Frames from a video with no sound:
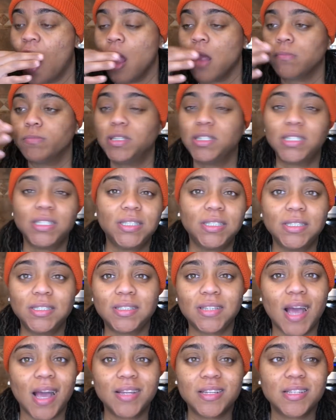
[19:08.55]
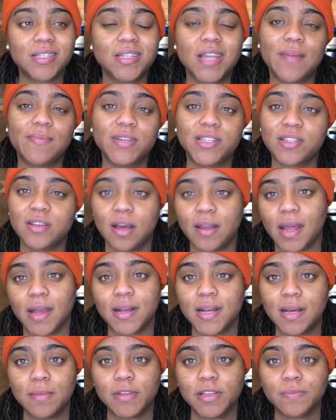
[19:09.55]
because I just never saw that
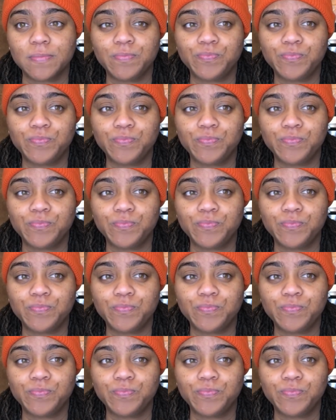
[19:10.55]
coming.